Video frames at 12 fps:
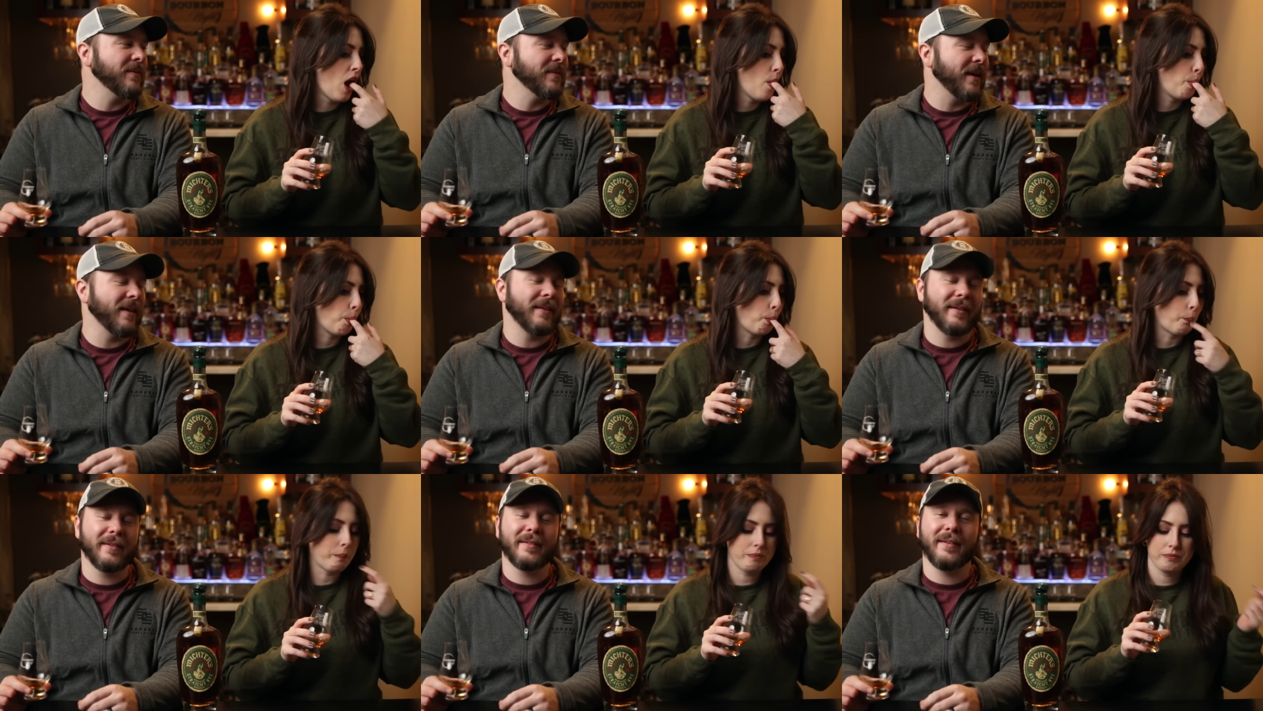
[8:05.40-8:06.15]
Speaker 1: You,
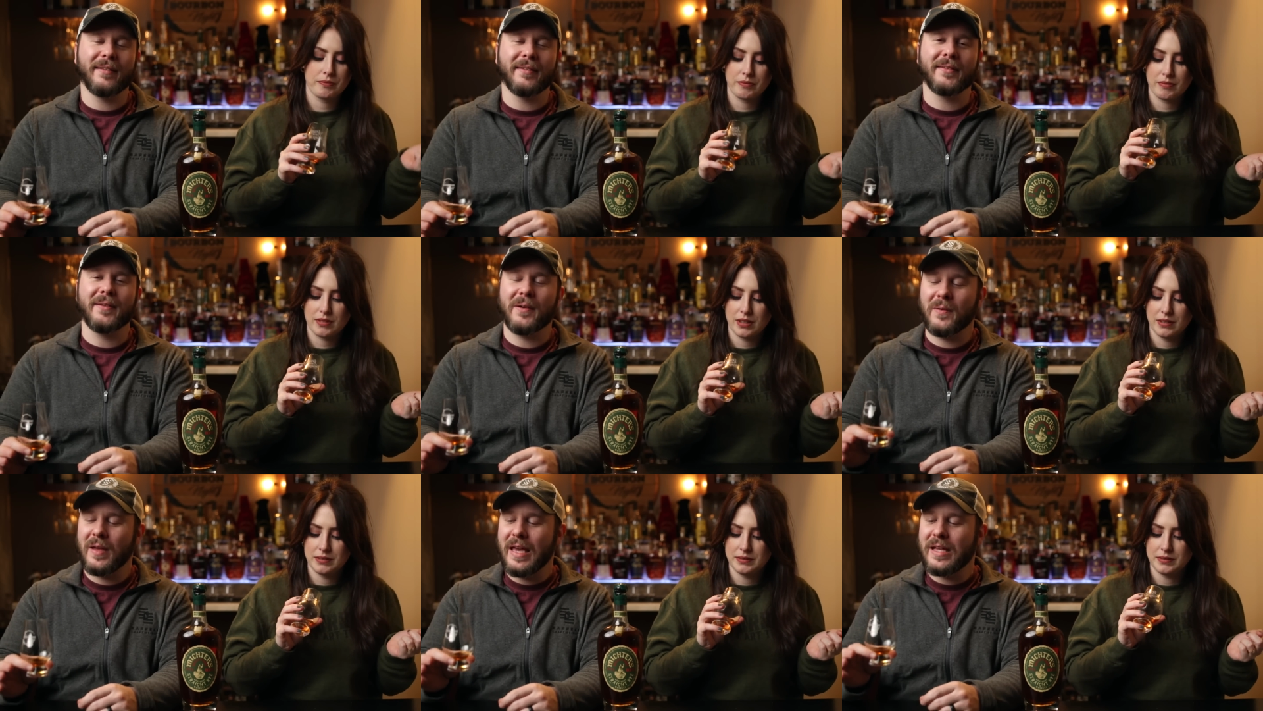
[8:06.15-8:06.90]
I think, I think
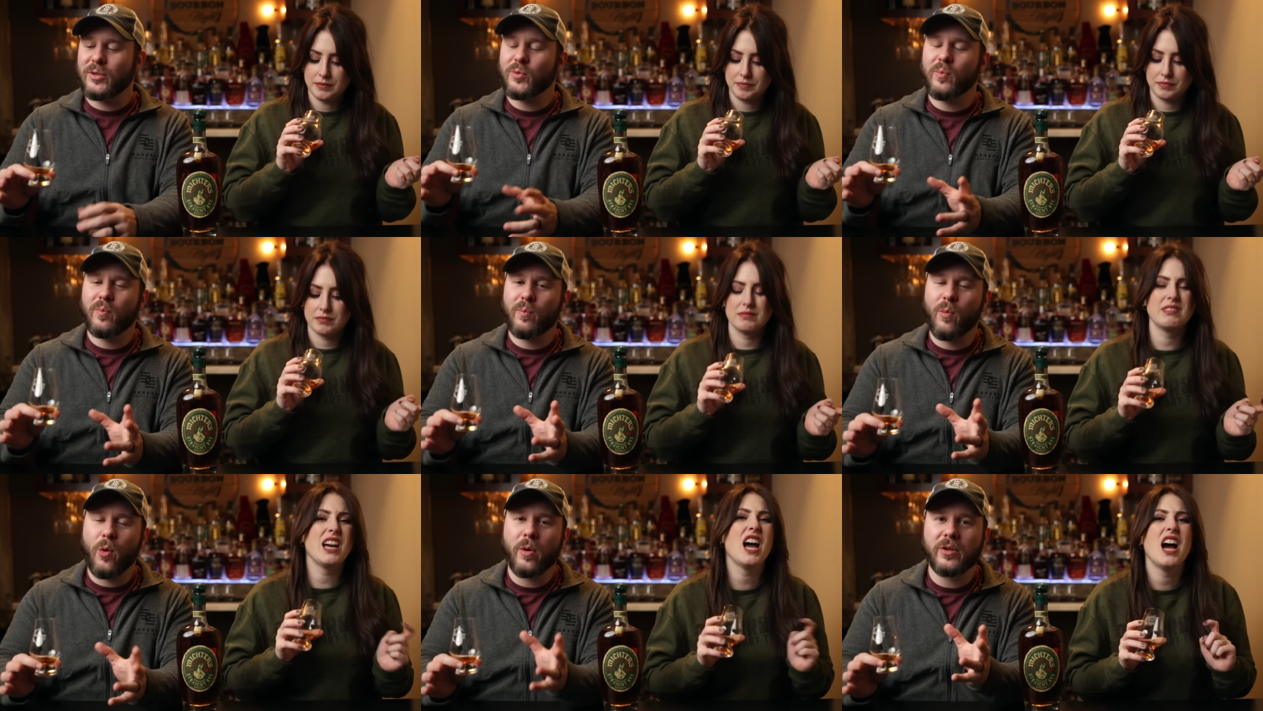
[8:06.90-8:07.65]
so. It's
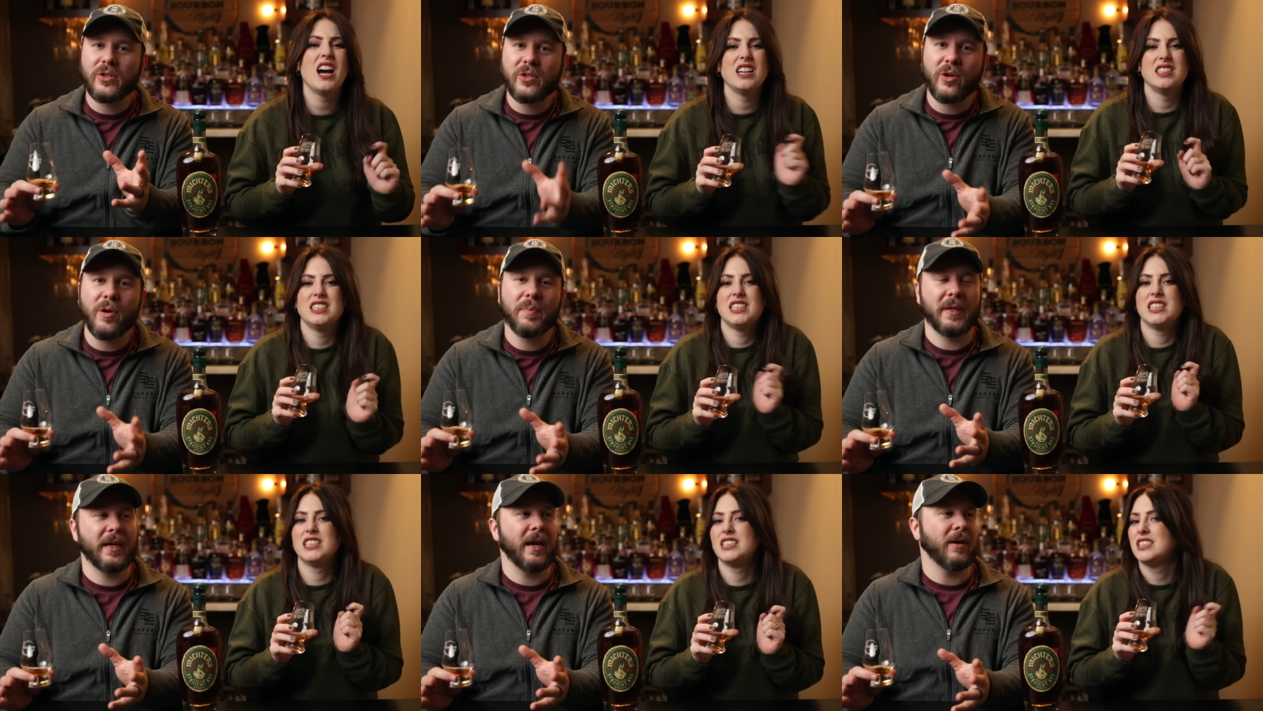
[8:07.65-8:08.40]
more
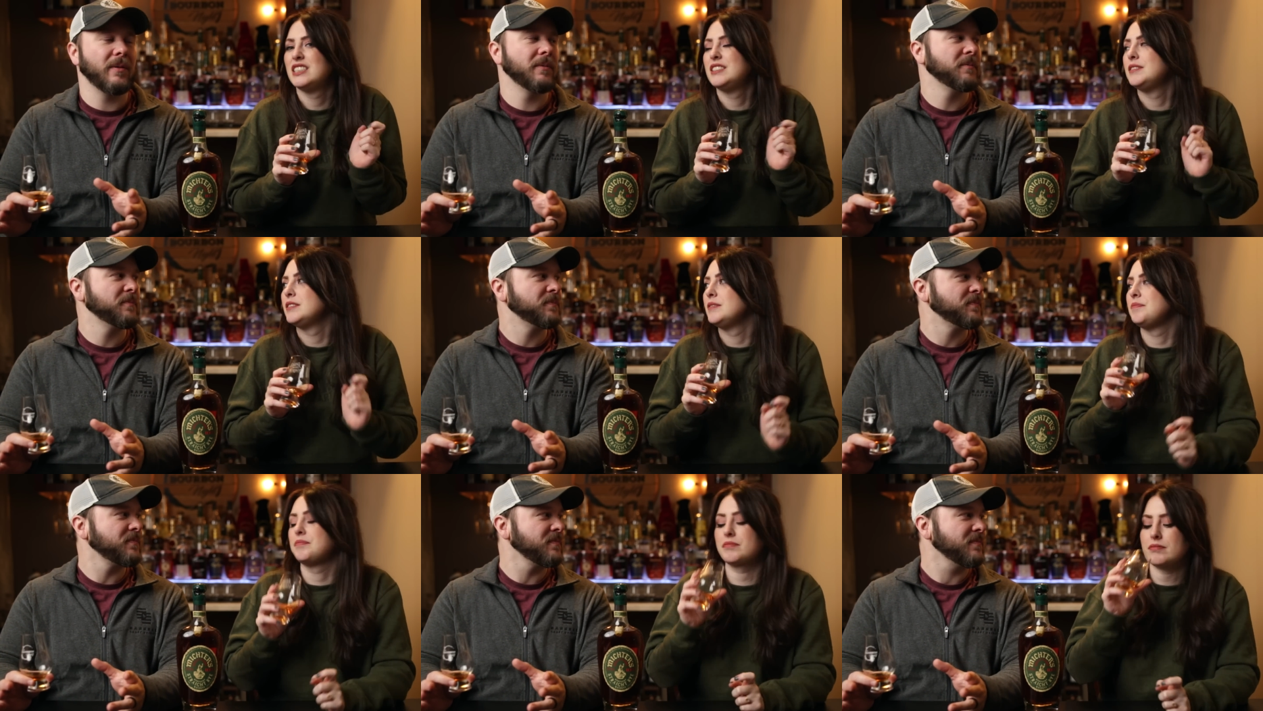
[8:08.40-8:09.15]
syrupy now.
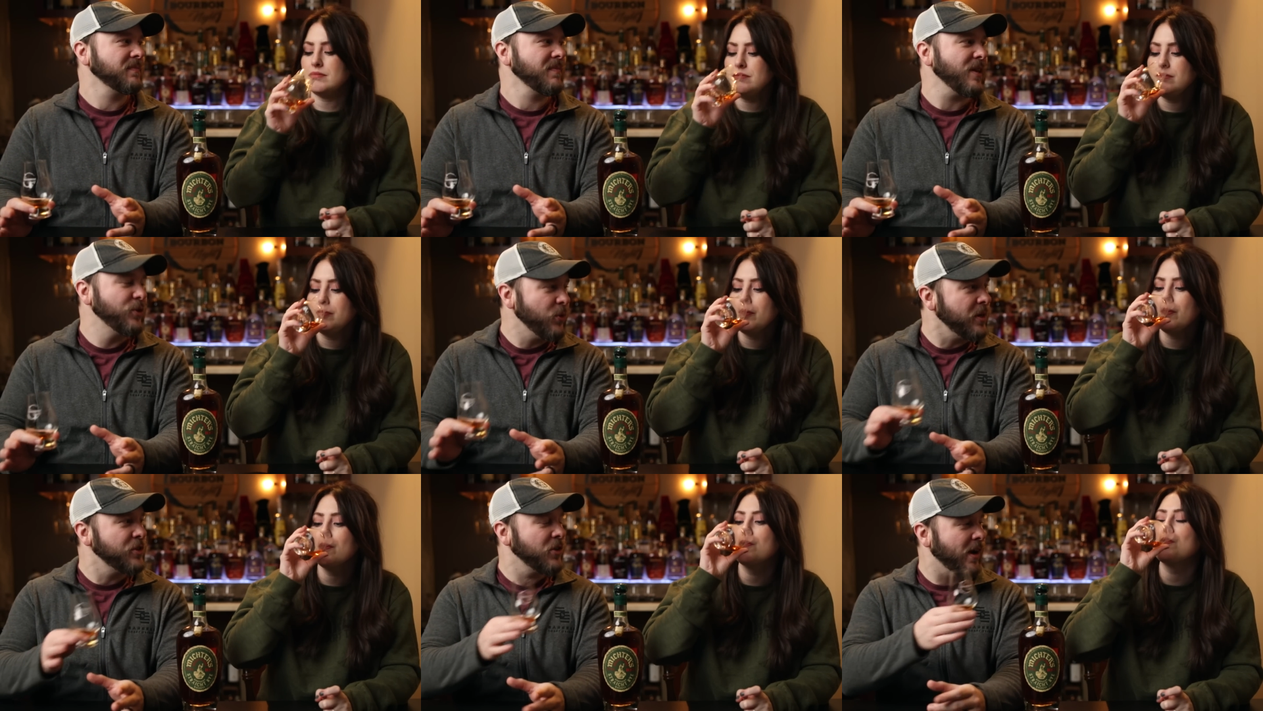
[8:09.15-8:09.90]
Do
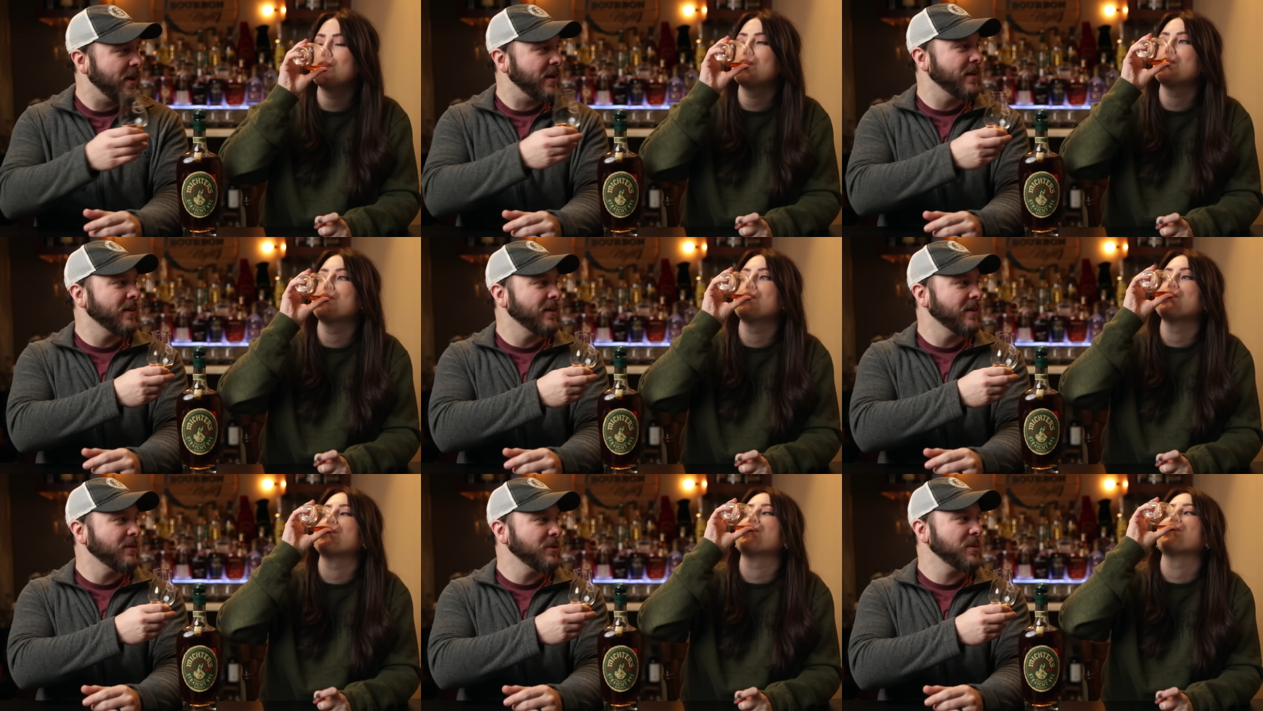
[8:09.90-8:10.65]
you want to trade?
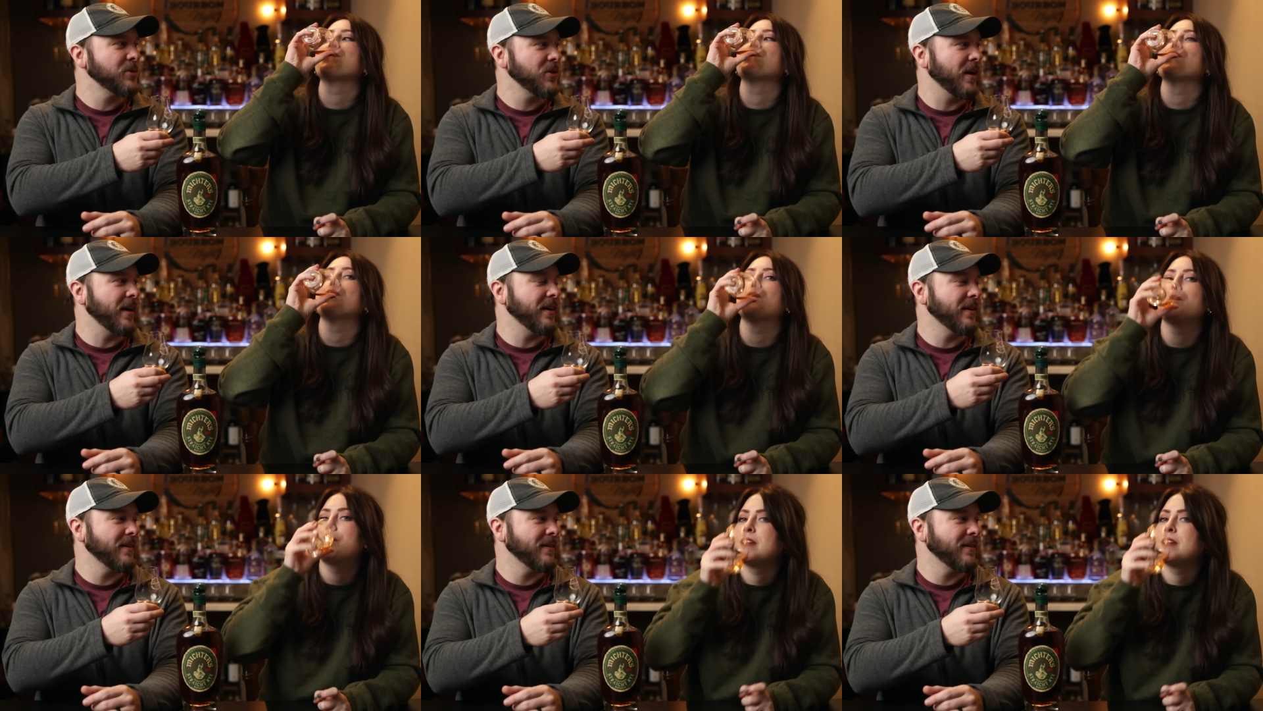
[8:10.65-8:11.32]
We will trade.